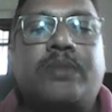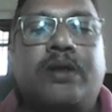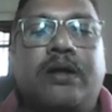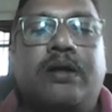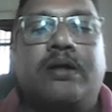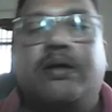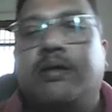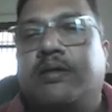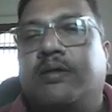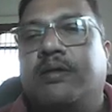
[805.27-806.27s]
uh,
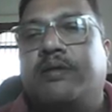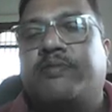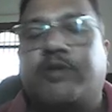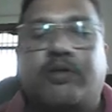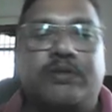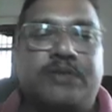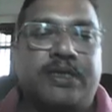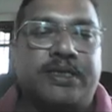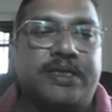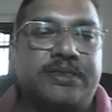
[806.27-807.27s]
photons
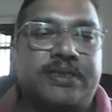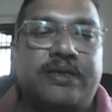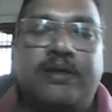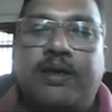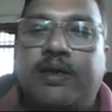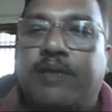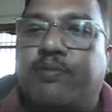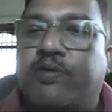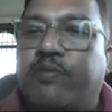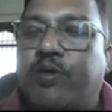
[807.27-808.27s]
increased,
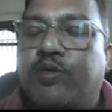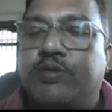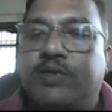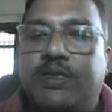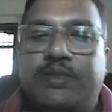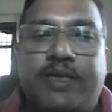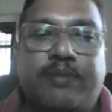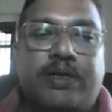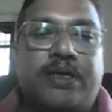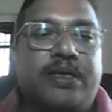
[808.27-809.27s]
number of photons in the
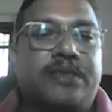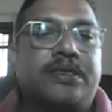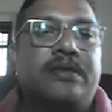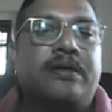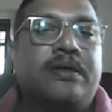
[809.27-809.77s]
same condition.